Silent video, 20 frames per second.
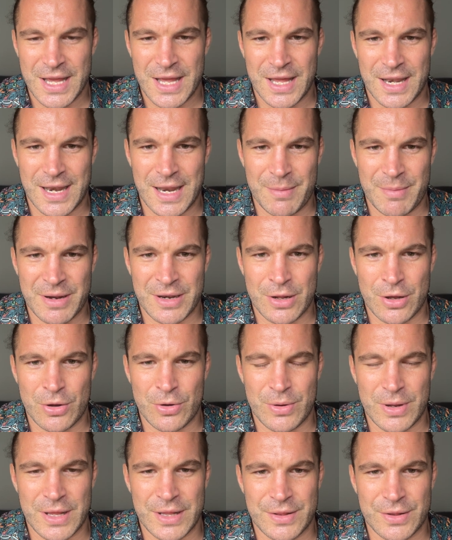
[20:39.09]
Let me know
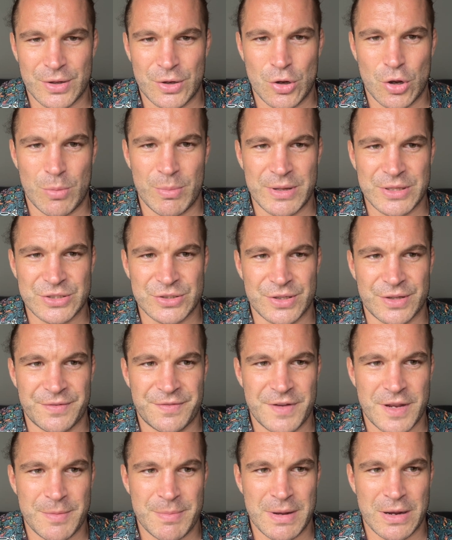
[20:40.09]
in the comments on the
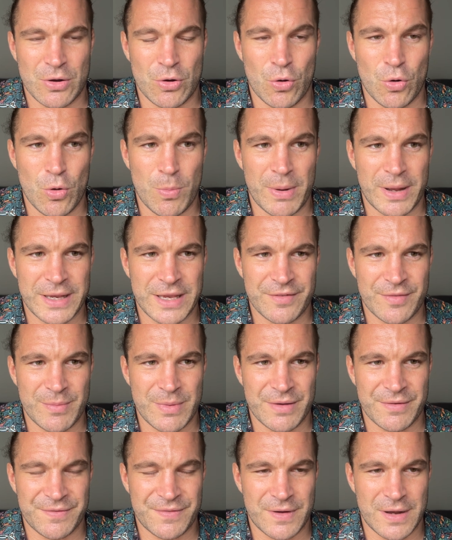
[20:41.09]
feedback, or by giving me a
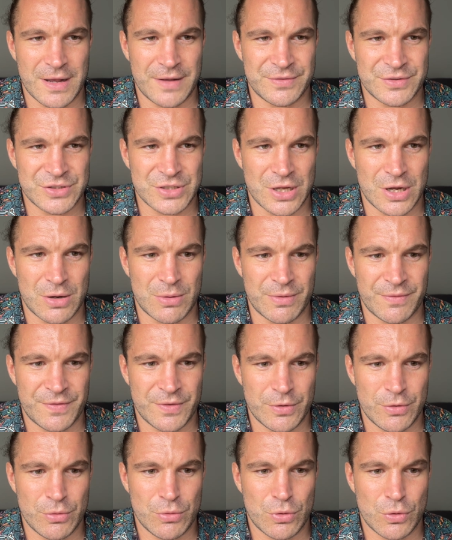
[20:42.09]
5-star
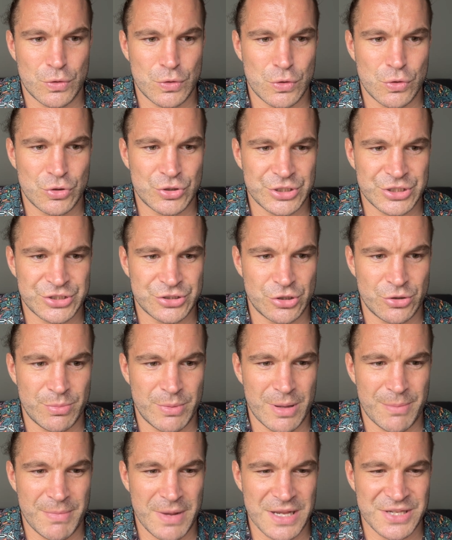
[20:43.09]
review, or just shoot me
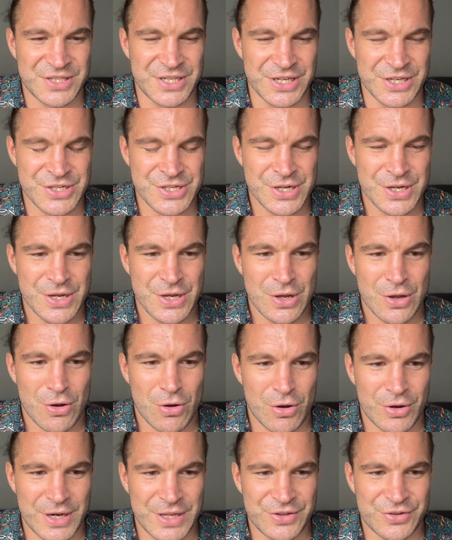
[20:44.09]
a message
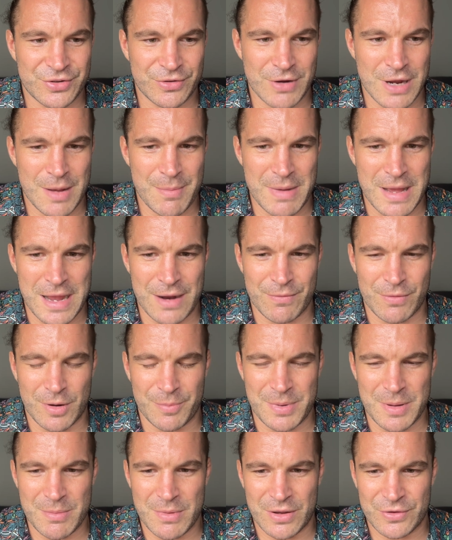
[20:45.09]
on Instagram at
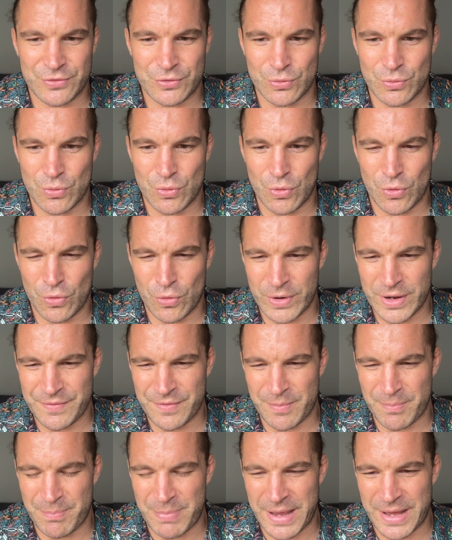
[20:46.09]
Rugby Muscle, or
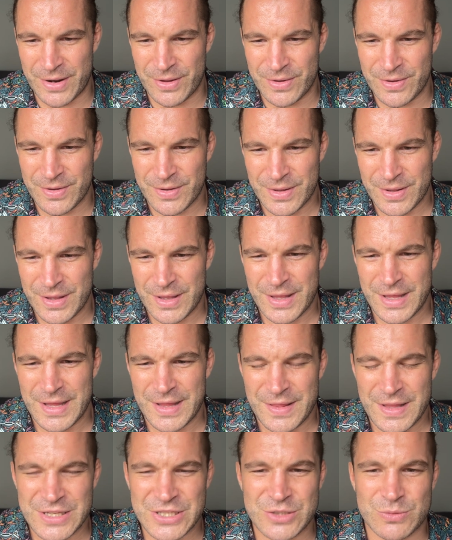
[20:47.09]
even better,
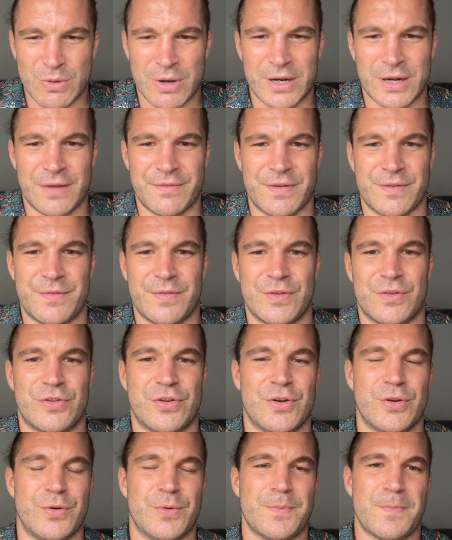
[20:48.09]
this is what I'd love you to do.